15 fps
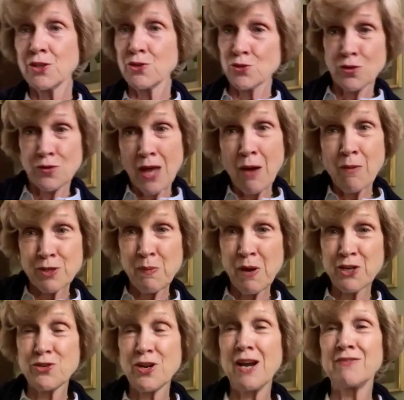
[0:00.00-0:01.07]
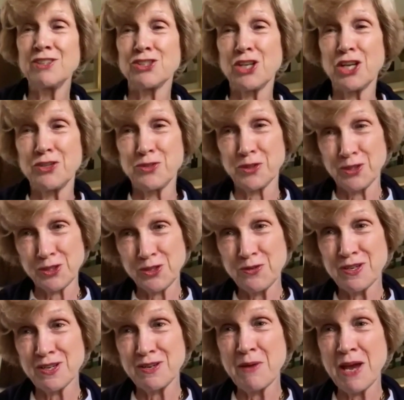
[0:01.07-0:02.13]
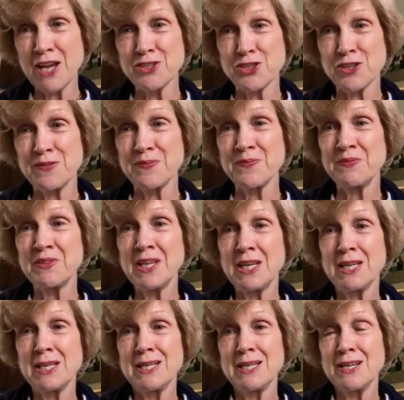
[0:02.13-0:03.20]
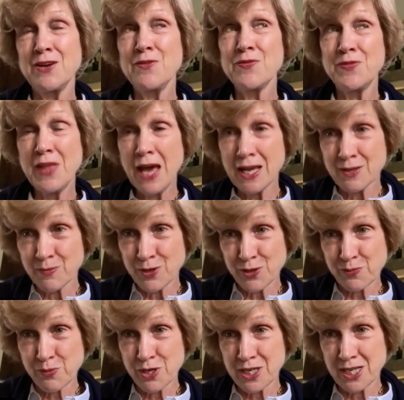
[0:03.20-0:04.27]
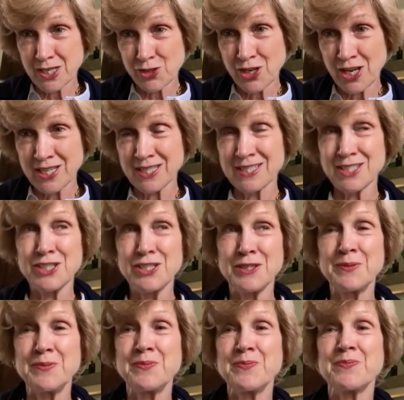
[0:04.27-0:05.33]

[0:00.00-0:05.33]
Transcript: So that was my travel schedule. As you can imagine, that was pretty exciting too.